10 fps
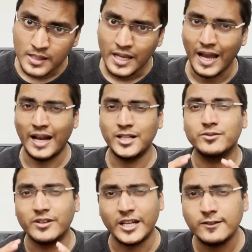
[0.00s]
and
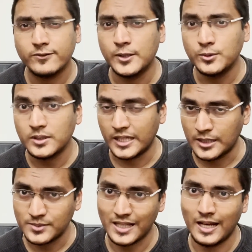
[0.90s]
very few
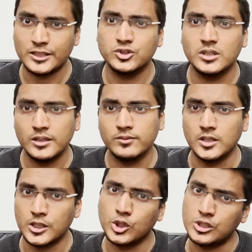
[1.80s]
teams actually
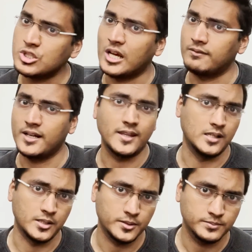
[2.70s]
work on Java there.
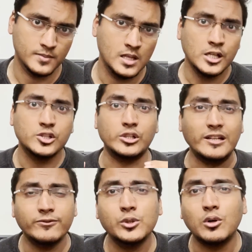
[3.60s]
So
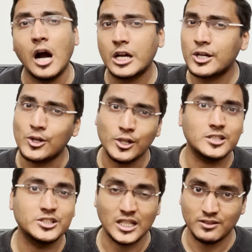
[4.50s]
if you are not a
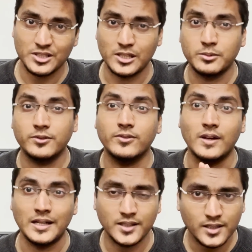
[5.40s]
JavaScript
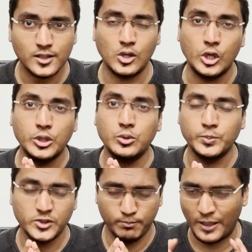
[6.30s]
fanatic or you
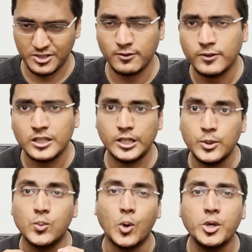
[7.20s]
specifically
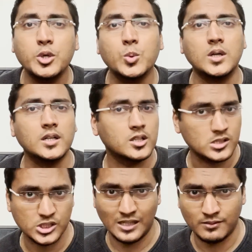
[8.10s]
want to work on
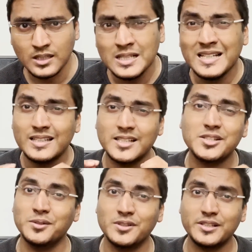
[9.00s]
Java, then
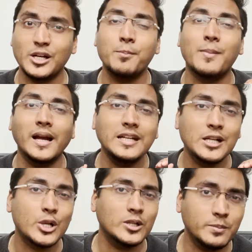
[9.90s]
ServiceNow might
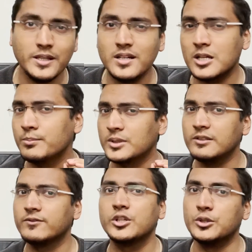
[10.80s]
not be the company
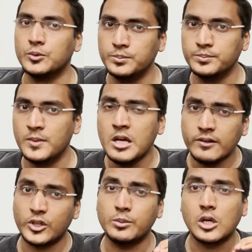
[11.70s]
for you. From a